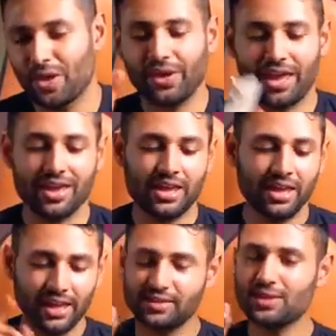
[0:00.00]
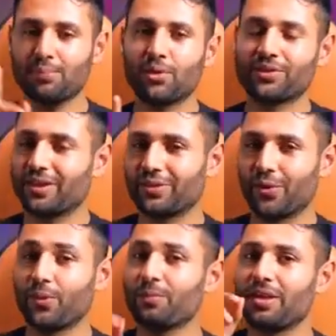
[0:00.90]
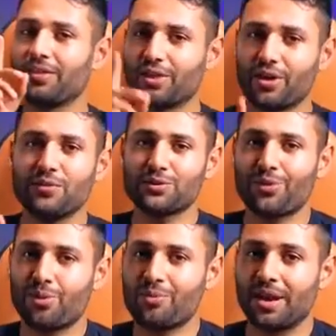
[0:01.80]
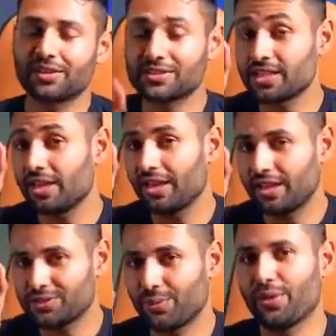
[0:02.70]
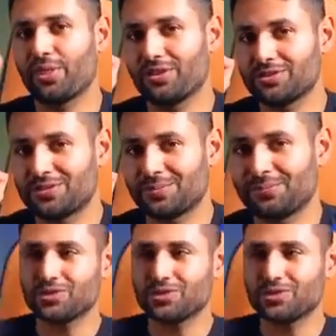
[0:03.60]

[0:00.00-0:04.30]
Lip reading: Okay, here's the important thing though. The iPhone 12 Pro Max is worth it.